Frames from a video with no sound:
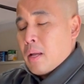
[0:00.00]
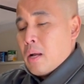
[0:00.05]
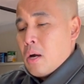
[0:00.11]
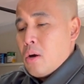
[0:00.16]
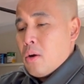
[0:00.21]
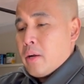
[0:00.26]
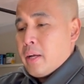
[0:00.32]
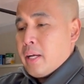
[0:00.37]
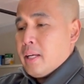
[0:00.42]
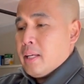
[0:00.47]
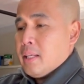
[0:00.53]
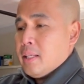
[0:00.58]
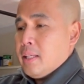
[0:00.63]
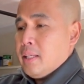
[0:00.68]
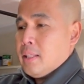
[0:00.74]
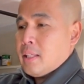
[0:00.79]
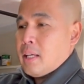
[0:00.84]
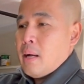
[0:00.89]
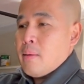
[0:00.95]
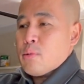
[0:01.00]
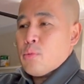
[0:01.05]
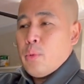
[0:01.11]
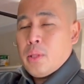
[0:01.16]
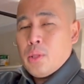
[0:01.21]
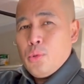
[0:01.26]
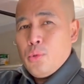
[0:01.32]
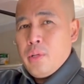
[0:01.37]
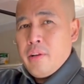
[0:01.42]
Okay, it comes
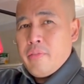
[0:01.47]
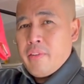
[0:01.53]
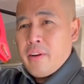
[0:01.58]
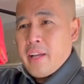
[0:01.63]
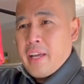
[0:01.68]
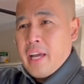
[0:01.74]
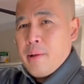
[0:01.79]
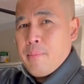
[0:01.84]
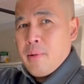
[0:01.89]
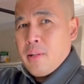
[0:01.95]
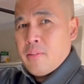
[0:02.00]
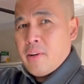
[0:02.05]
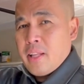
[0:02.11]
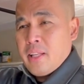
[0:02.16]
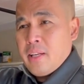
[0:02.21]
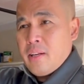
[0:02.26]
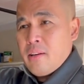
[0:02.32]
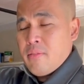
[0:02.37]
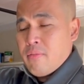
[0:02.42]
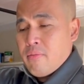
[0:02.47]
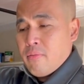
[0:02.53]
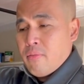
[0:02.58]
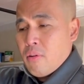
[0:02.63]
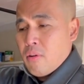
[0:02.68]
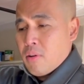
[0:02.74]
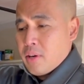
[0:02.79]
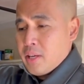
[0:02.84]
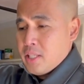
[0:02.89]
with two different cables right here
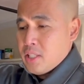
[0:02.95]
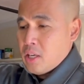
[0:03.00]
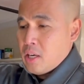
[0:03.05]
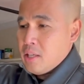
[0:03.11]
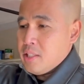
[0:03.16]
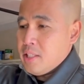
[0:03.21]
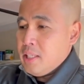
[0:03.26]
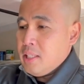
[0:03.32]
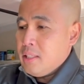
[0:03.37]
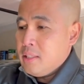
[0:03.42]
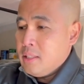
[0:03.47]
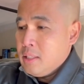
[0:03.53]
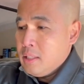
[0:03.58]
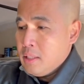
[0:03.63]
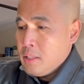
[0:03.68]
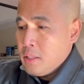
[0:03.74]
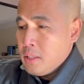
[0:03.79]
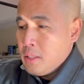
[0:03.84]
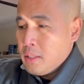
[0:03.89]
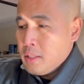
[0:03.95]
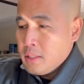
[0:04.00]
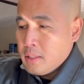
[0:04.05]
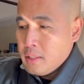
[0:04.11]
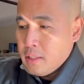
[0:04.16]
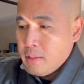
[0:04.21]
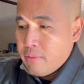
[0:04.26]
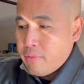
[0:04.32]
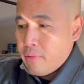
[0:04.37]
for recharging.
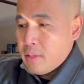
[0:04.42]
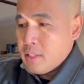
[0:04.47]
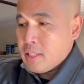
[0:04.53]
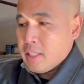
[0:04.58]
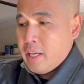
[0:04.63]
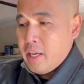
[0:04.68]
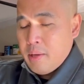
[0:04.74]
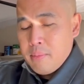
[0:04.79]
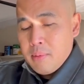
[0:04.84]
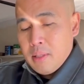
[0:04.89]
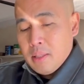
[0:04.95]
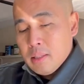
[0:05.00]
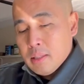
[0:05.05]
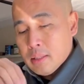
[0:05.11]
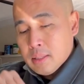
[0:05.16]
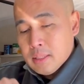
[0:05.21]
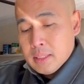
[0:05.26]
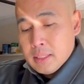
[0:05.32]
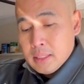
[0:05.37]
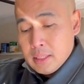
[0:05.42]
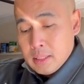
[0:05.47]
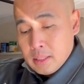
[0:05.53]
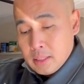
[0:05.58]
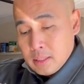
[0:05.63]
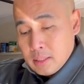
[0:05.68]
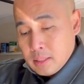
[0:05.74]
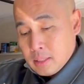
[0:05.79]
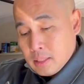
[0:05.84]
The first cable
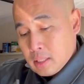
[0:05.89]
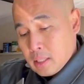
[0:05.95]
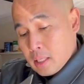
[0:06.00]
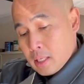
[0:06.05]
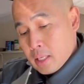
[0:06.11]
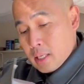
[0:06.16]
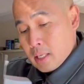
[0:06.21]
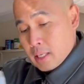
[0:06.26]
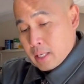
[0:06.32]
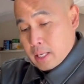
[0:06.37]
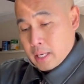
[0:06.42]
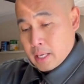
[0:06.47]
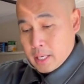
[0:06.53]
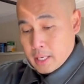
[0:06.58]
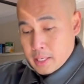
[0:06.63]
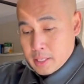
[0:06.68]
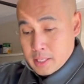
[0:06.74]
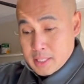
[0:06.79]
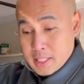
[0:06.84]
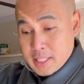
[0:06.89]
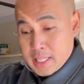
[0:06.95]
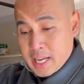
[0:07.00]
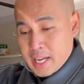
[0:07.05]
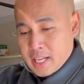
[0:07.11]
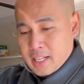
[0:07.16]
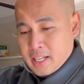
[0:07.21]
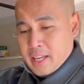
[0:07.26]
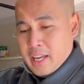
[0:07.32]
and the
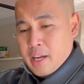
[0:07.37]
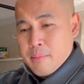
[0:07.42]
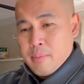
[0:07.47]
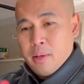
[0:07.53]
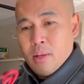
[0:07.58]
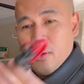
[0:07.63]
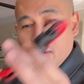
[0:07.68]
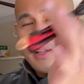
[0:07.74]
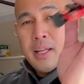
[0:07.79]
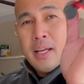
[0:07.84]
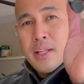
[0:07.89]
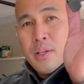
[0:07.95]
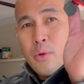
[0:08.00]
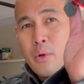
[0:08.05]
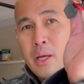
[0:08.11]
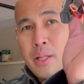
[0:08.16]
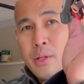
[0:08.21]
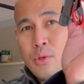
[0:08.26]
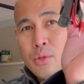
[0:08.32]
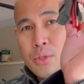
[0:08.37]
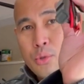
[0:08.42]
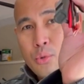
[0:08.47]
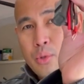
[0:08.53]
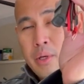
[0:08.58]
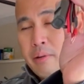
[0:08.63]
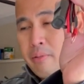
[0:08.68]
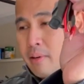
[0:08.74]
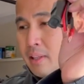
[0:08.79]
second cable, look at that. You can use
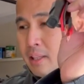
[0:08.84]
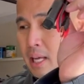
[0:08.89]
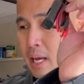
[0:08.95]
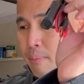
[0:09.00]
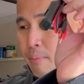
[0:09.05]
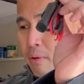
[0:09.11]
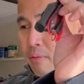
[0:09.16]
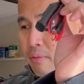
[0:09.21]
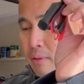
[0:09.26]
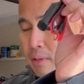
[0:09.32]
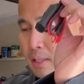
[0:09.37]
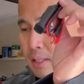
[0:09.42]
two different type of